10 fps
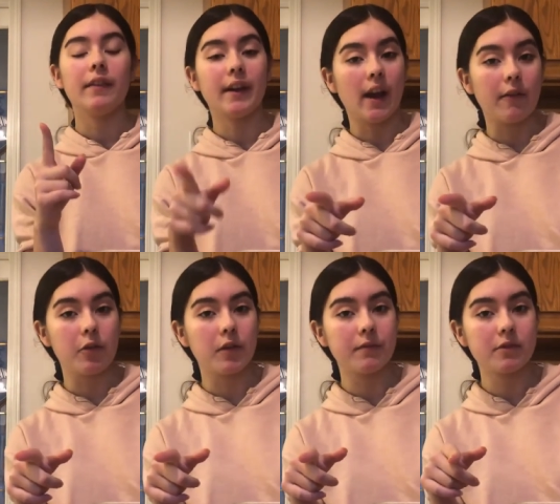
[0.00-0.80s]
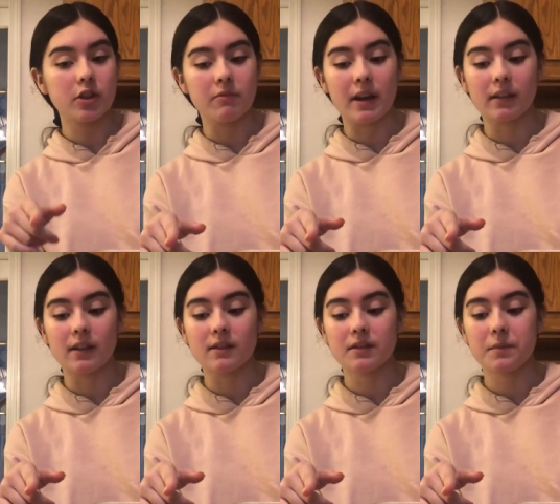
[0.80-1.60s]
think everyone should make
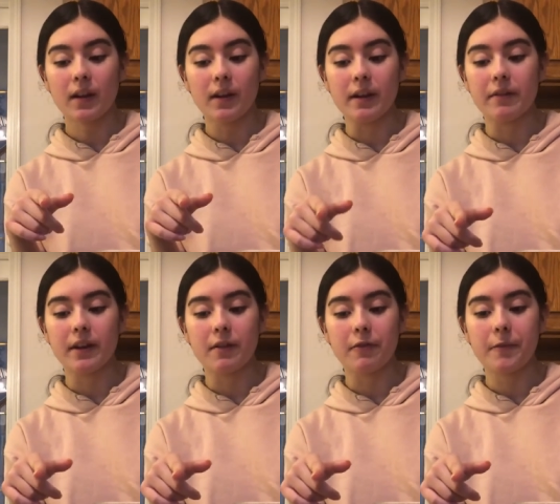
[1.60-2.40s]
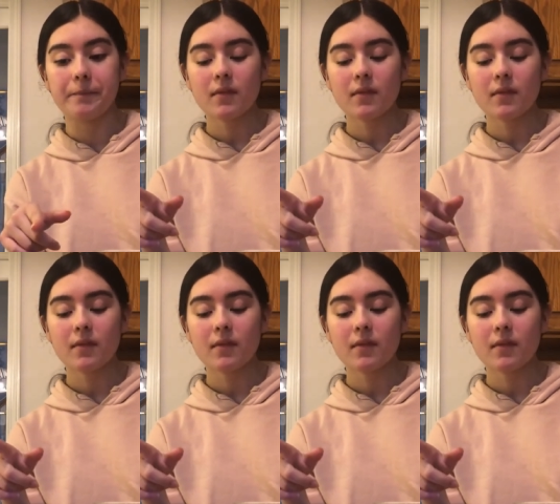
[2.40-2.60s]
these, even if